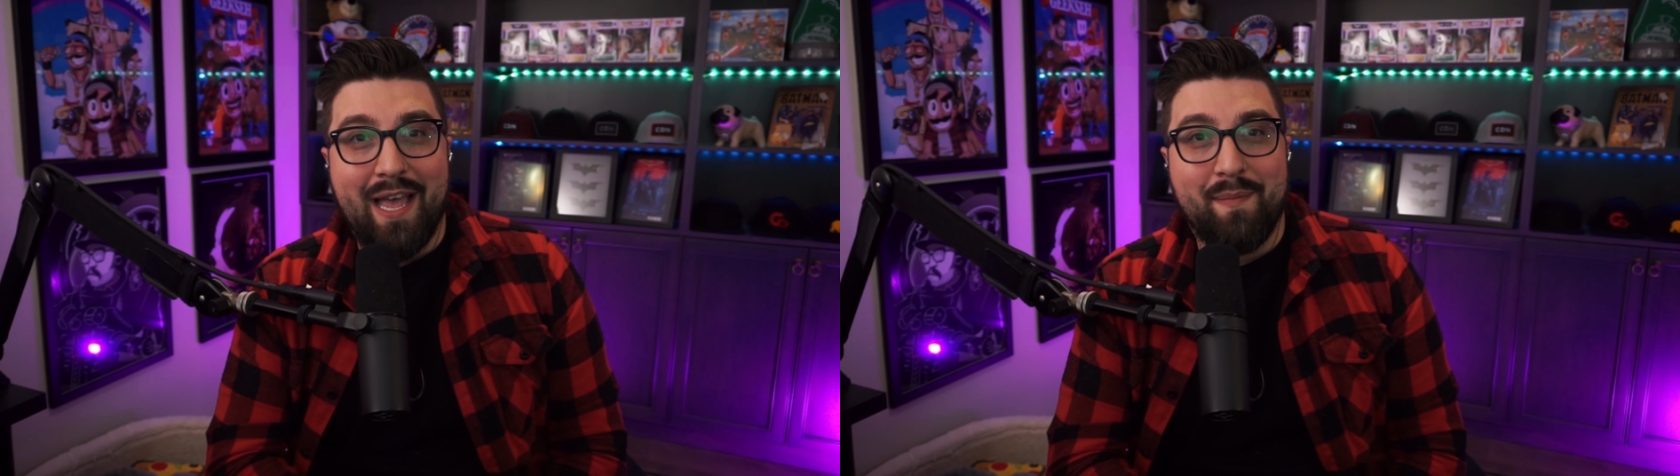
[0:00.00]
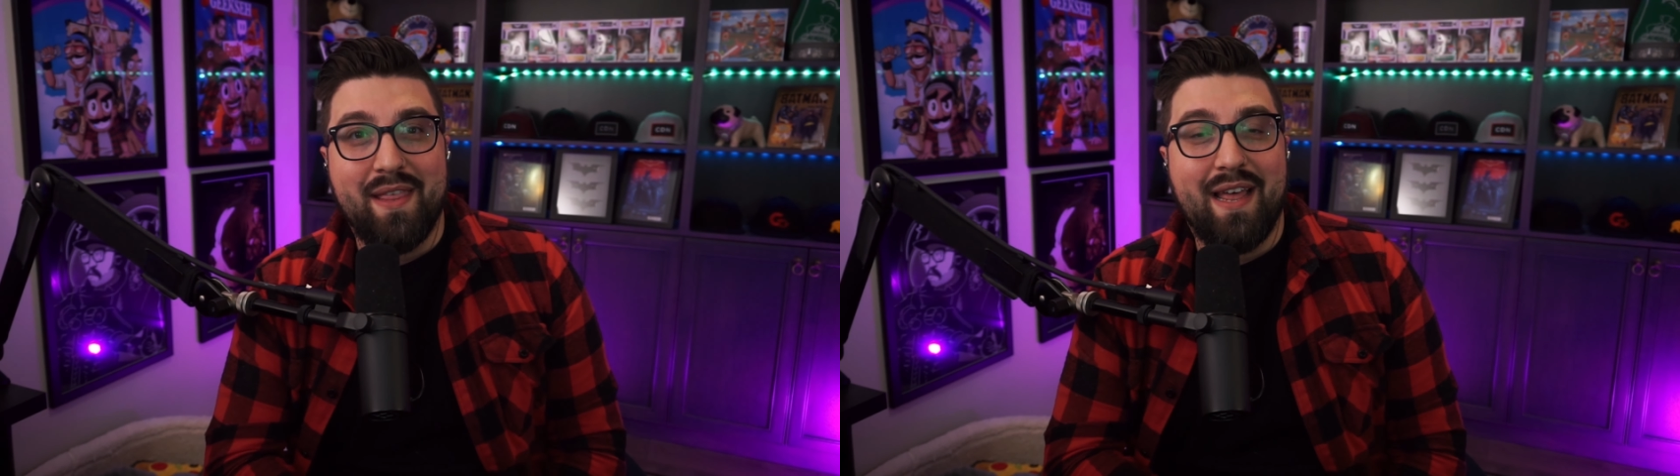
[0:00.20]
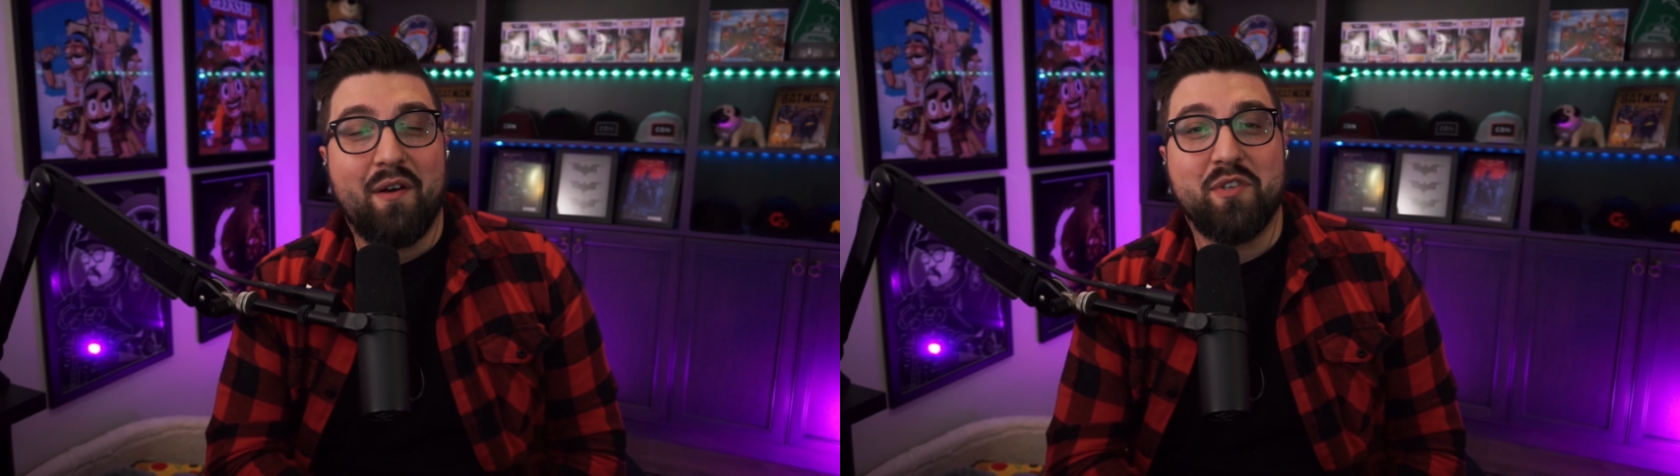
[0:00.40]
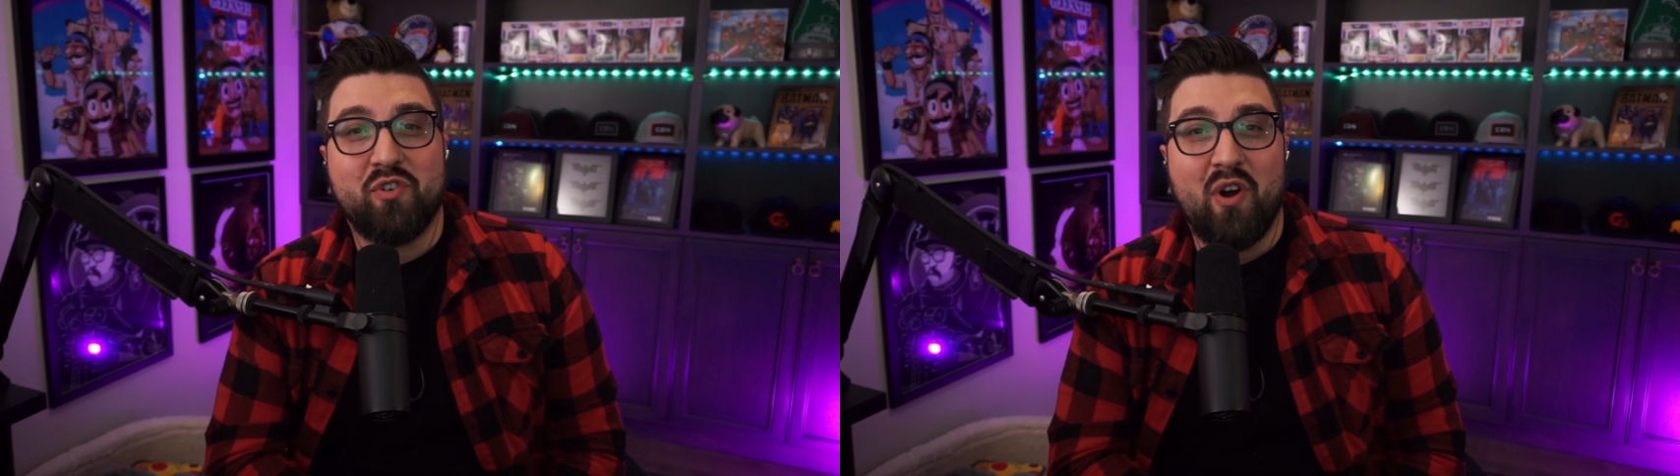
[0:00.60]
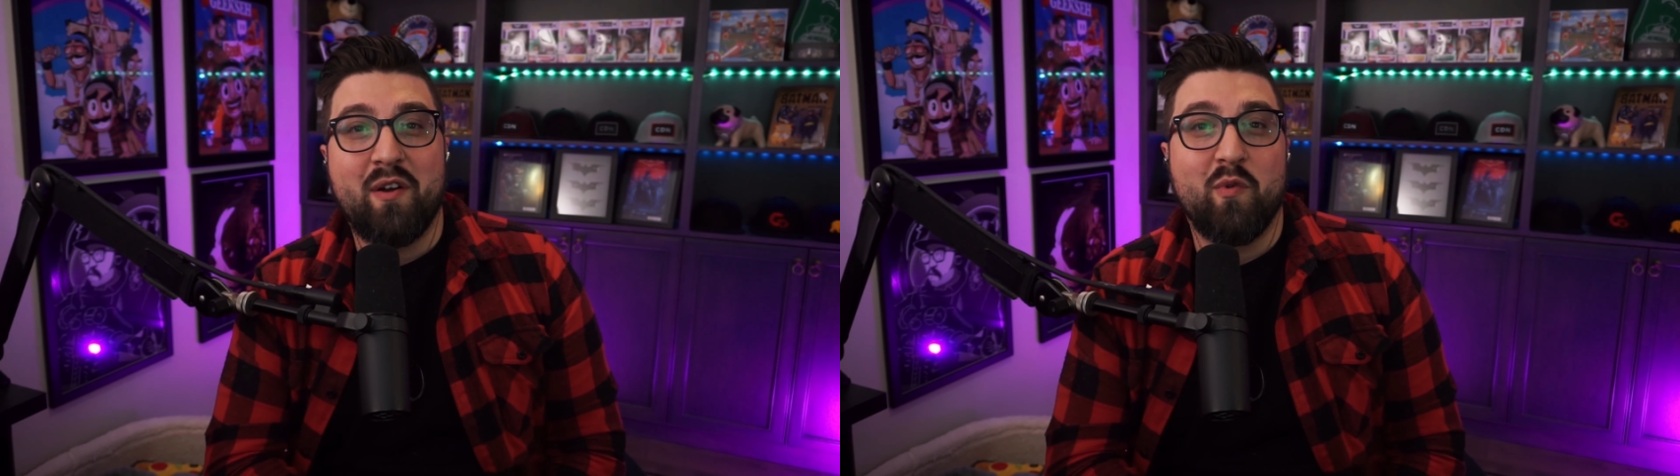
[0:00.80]
at me that I was
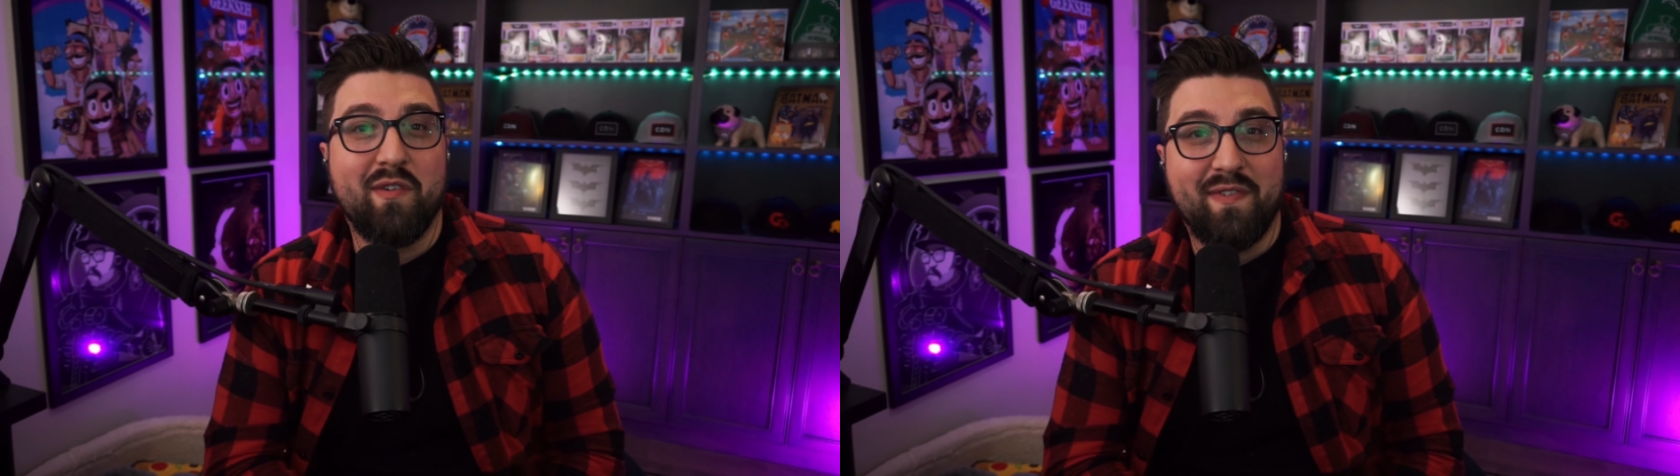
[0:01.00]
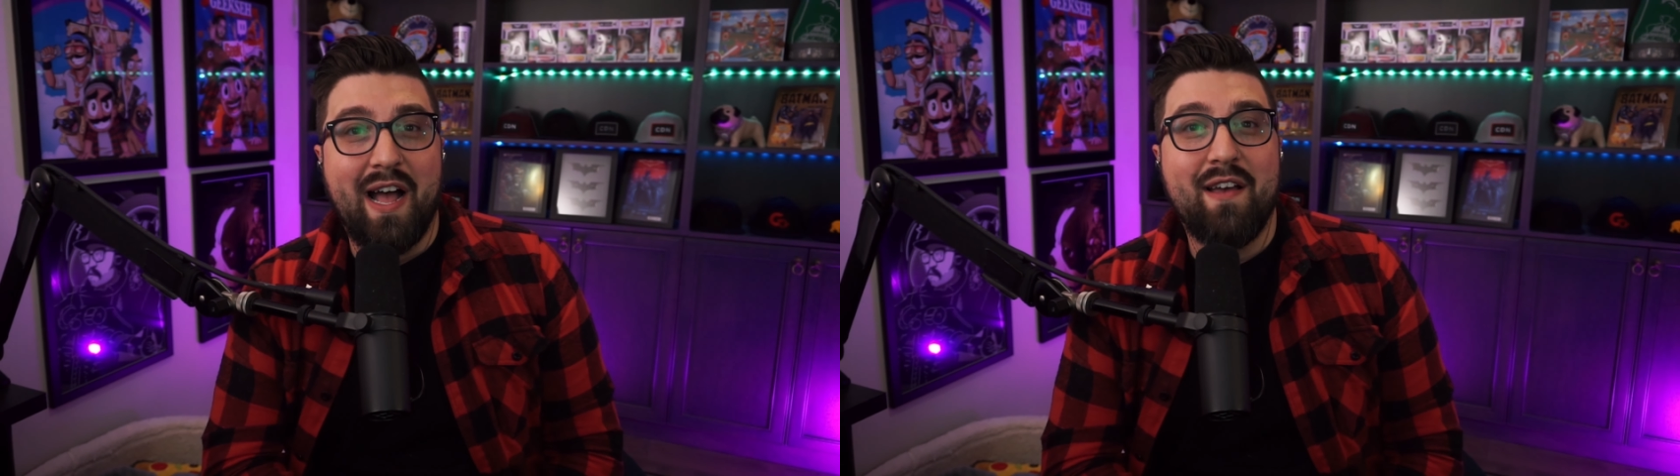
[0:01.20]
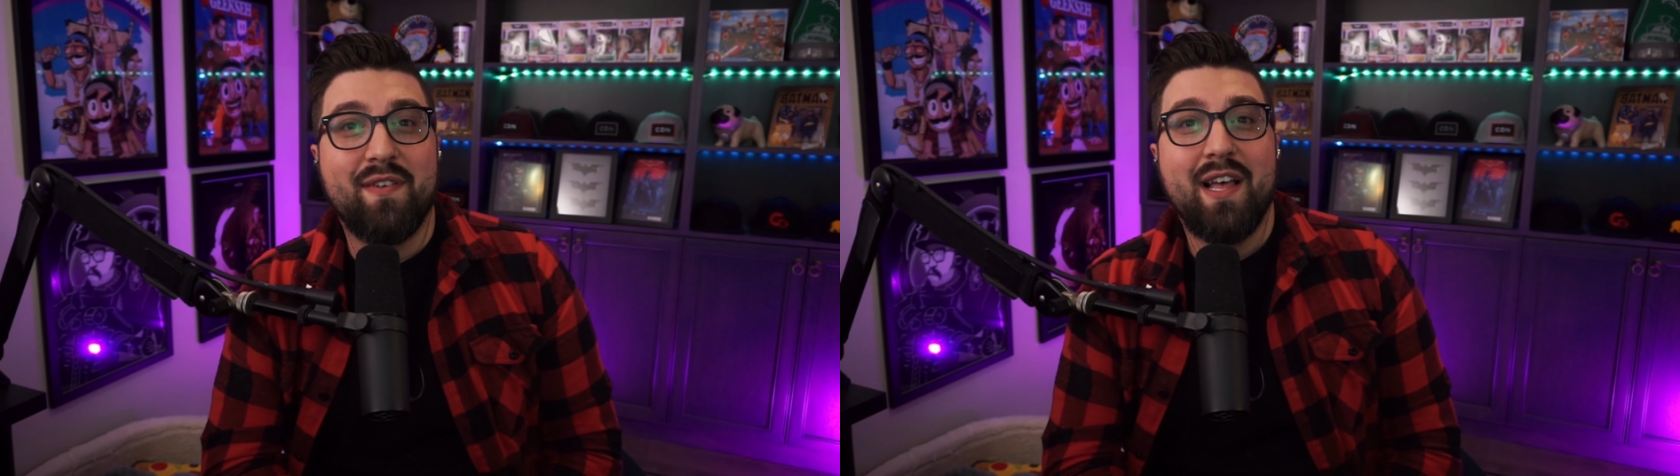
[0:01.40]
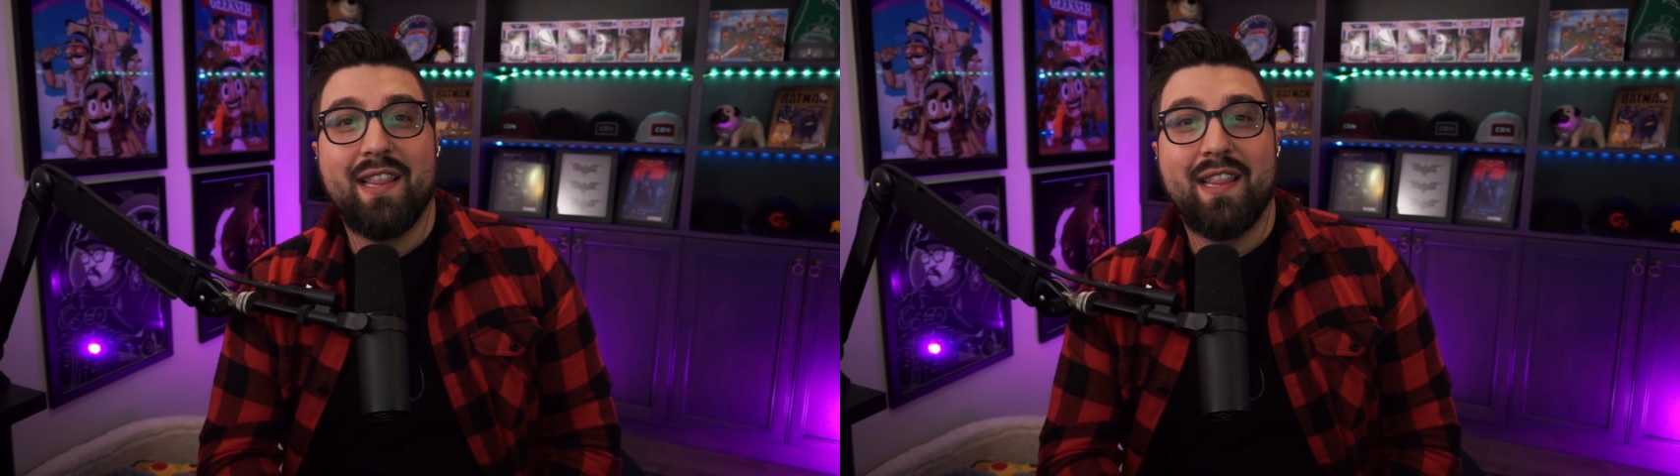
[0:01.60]
trying to revive.